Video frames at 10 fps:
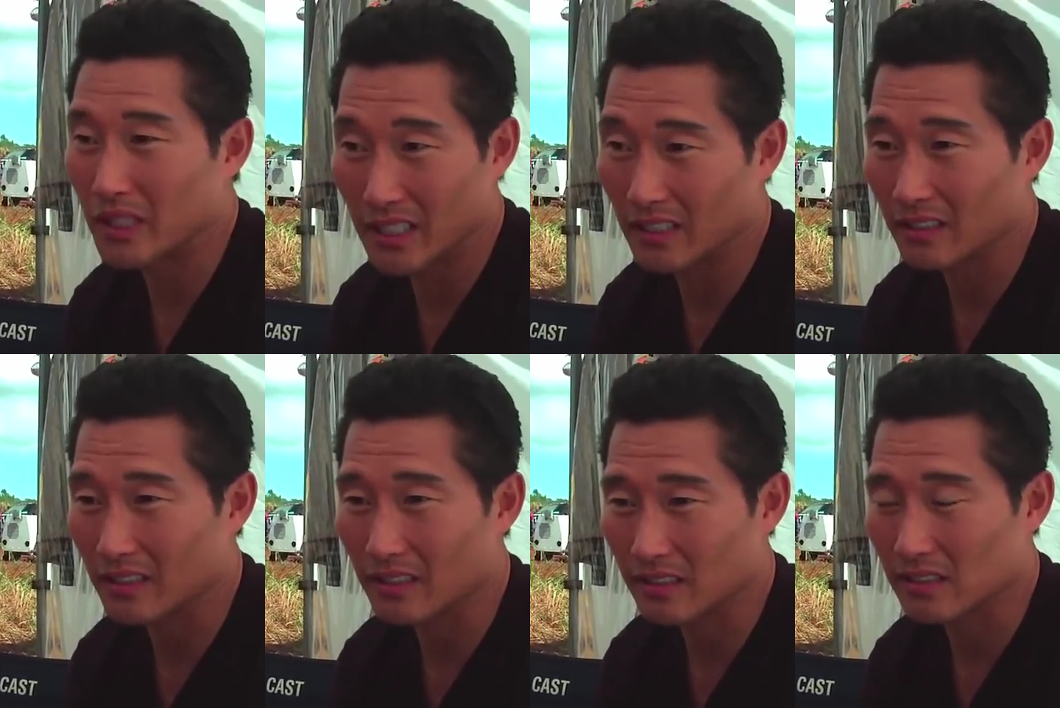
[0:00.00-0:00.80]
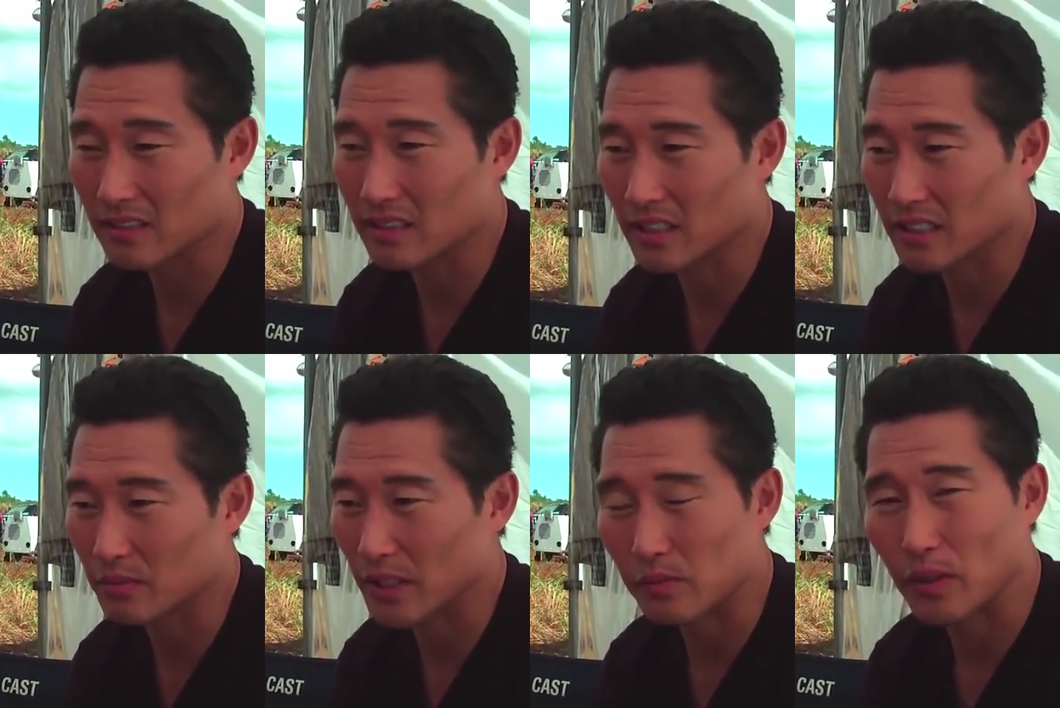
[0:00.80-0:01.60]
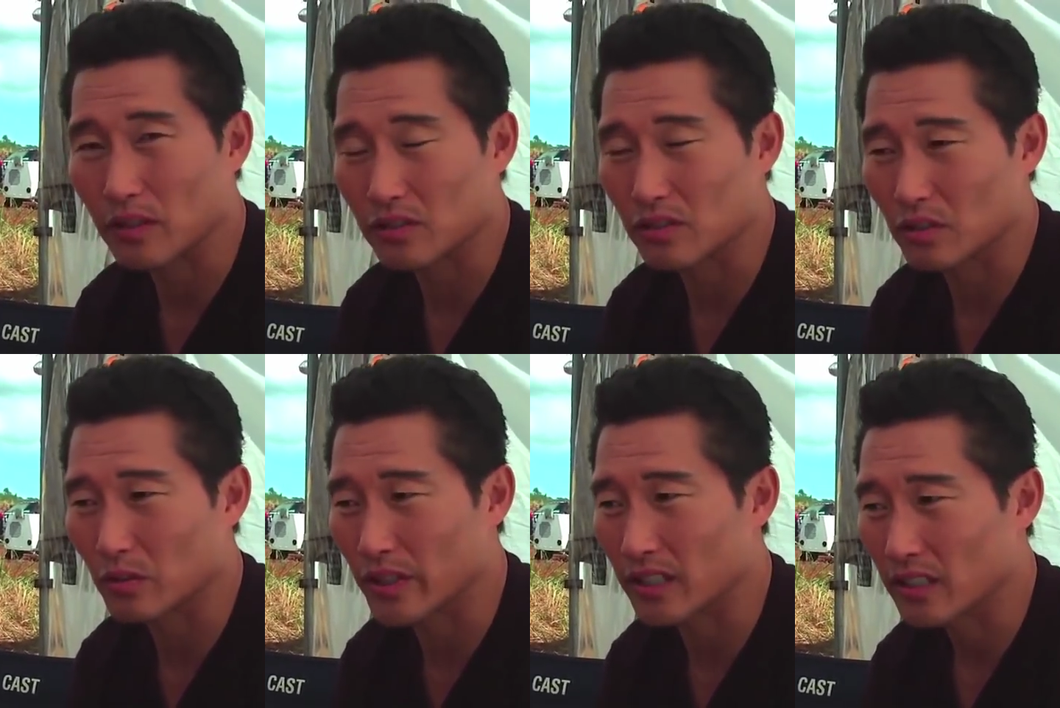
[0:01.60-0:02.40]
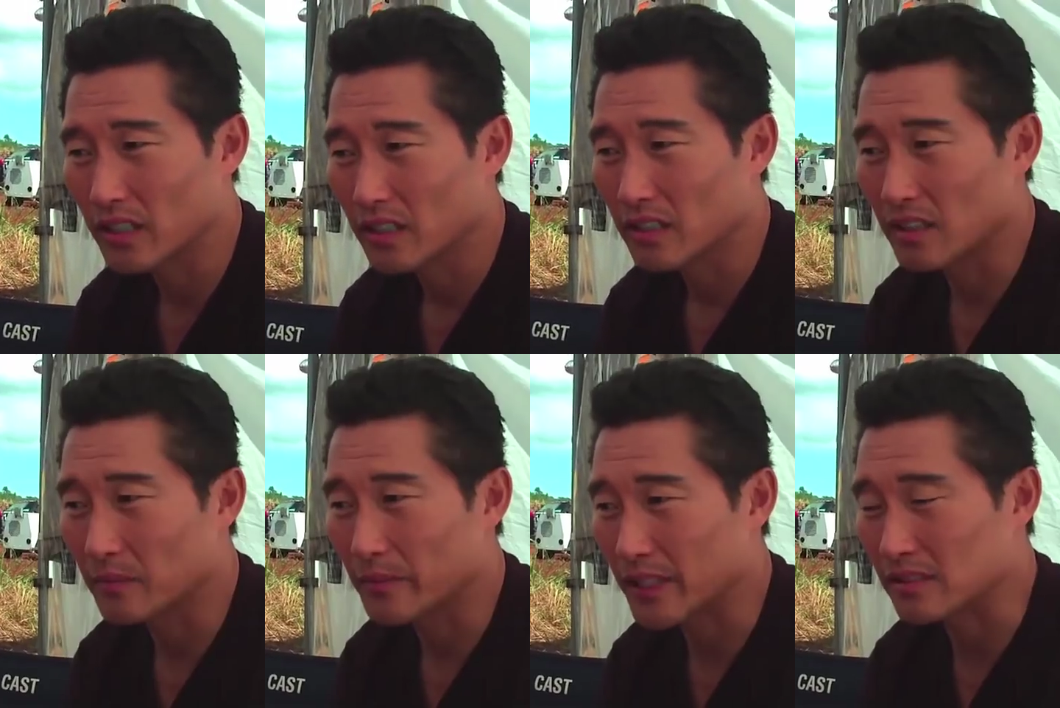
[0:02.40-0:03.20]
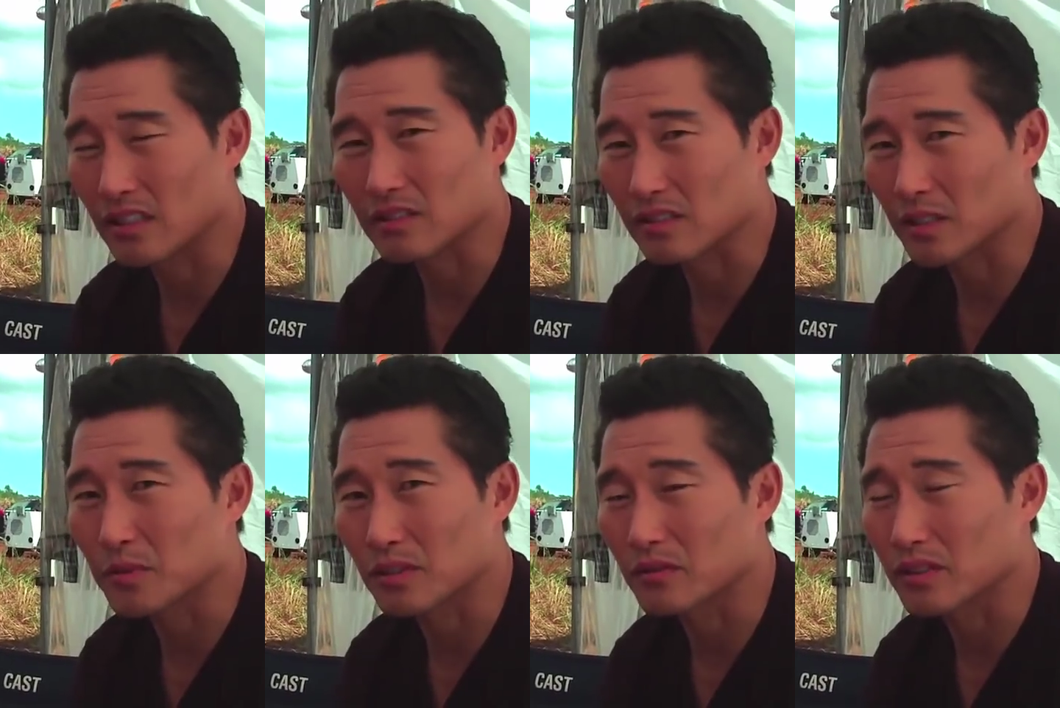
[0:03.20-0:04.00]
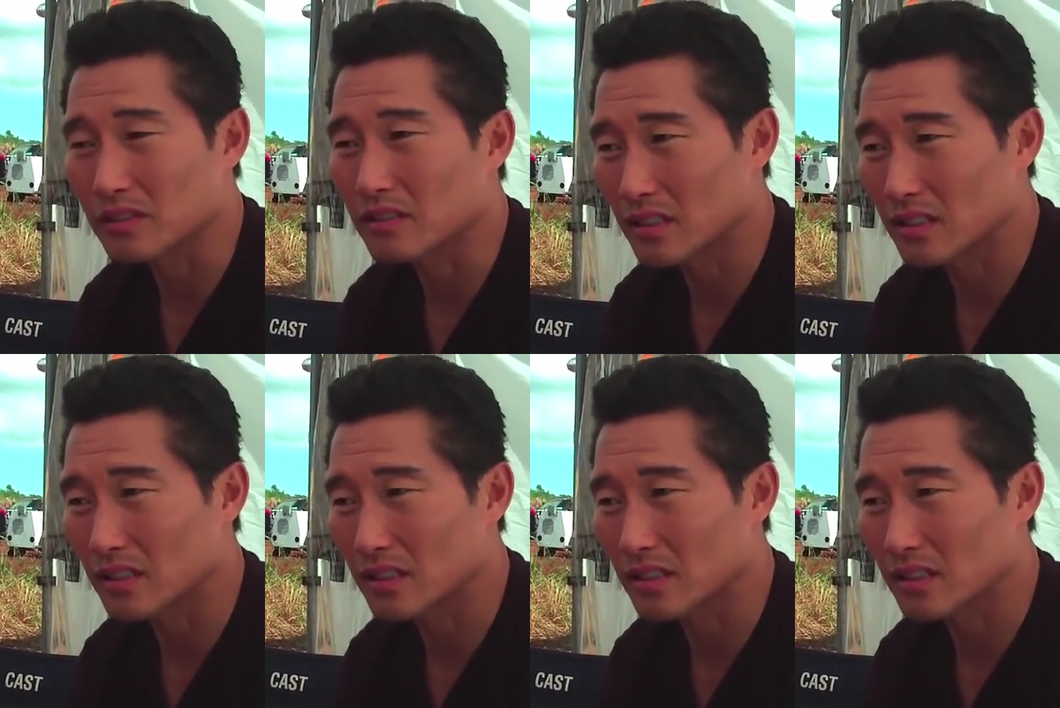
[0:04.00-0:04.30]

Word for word: me at least as as part of the show that um, it's not just lip service.